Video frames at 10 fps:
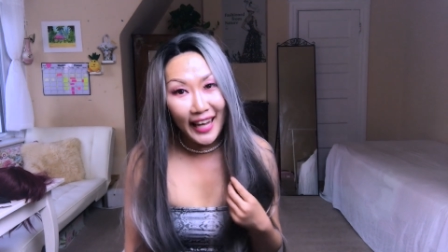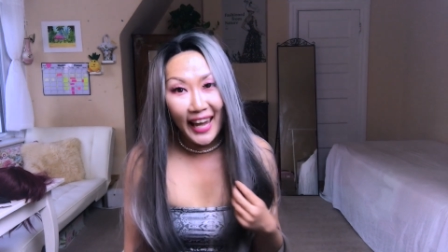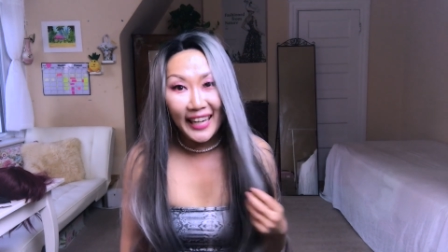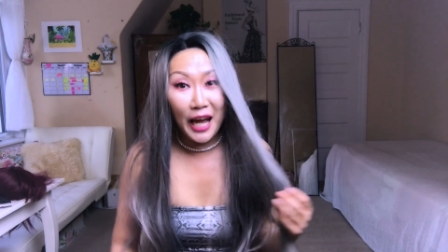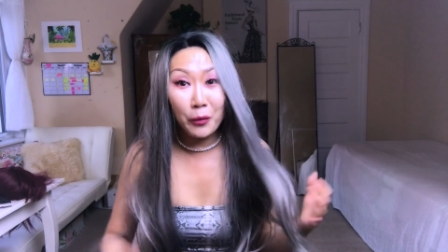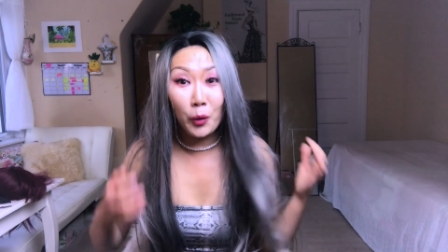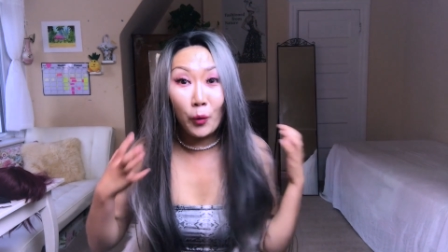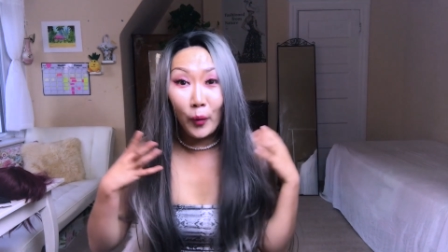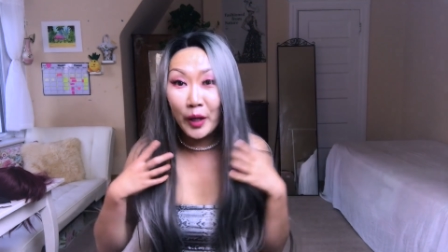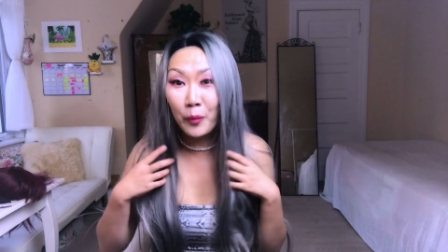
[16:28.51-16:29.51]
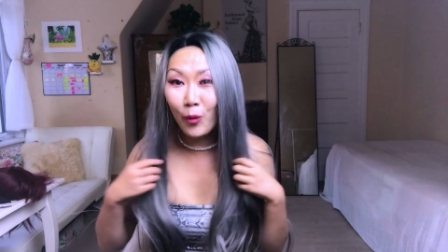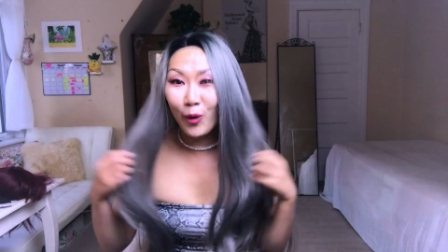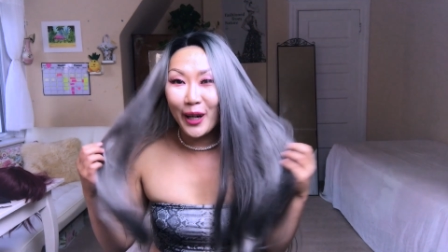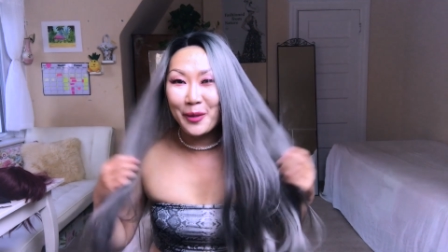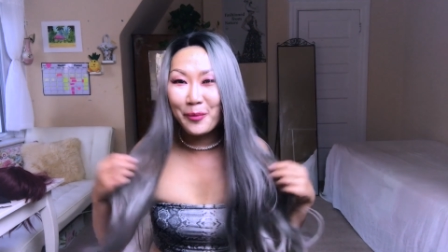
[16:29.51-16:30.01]
and I will wear
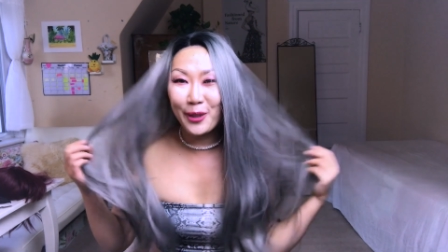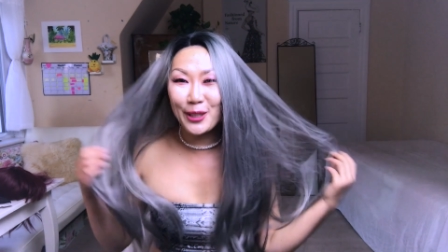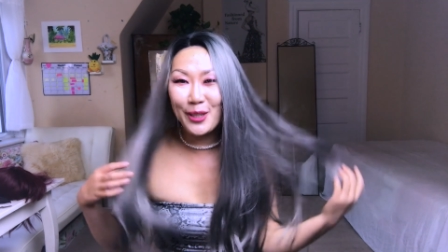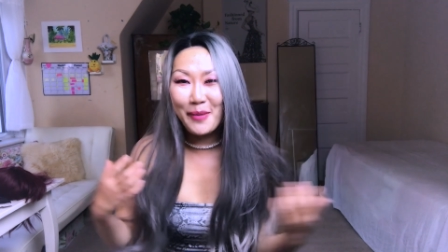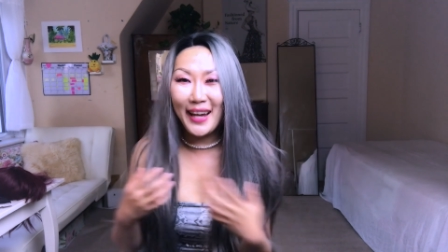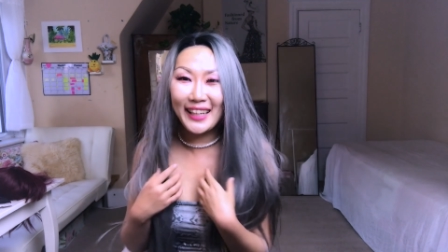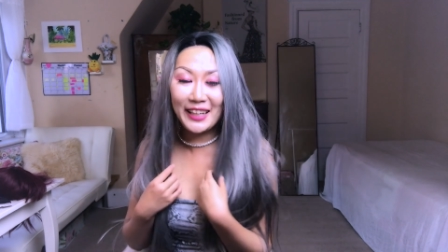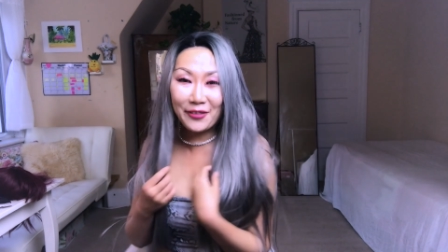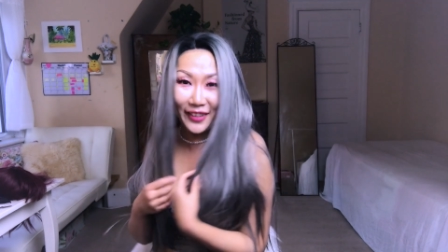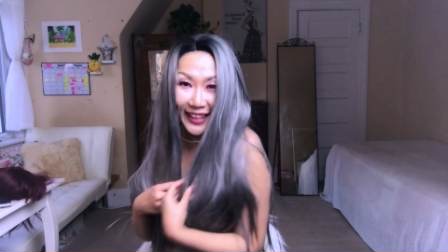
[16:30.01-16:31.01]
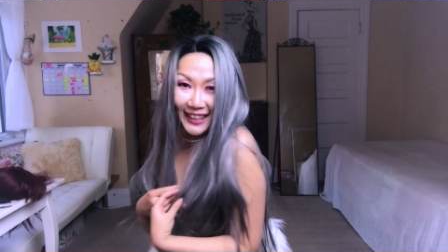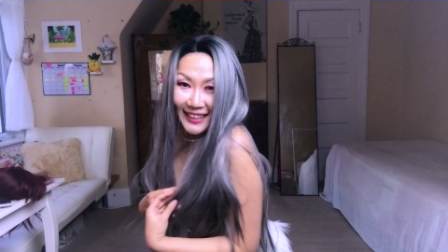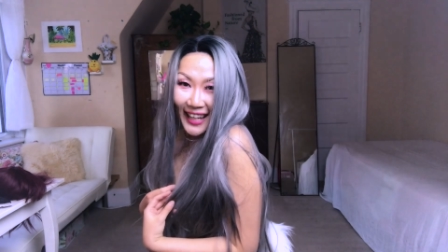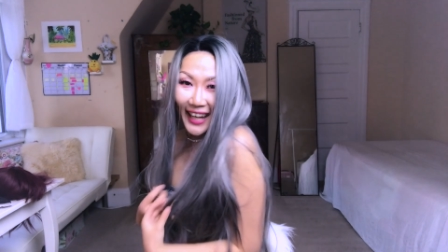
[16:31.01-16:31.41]
more and more dramatic wigs,